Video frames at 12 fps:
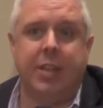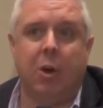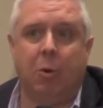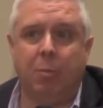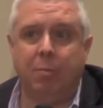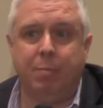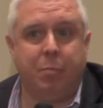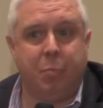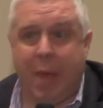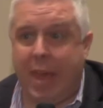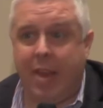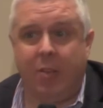They'll
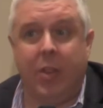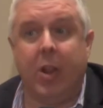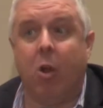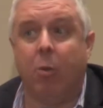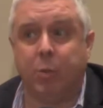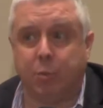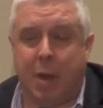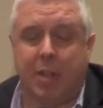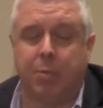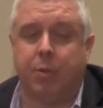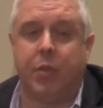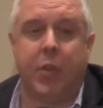pay, and they are
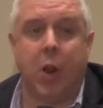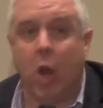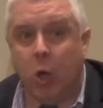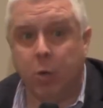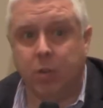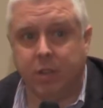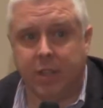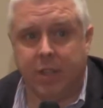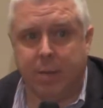responsible for their own sin.